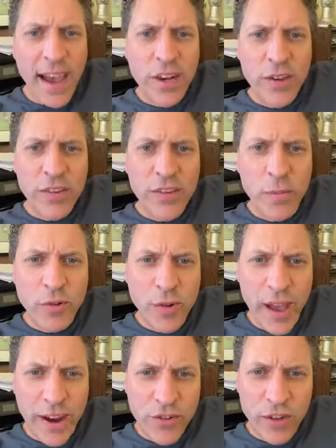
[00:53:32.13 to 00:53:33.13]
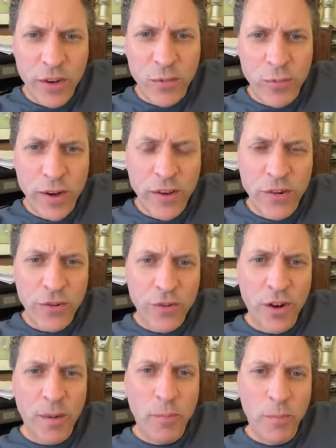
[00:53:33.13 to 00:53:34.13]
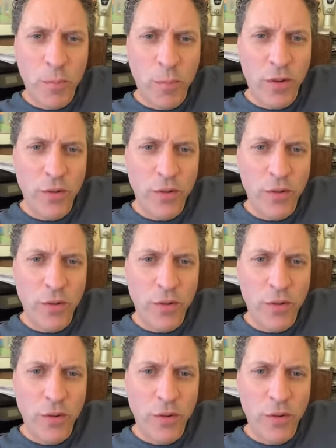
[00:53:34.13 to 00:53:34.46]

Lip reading: How do you get someone to actually read your script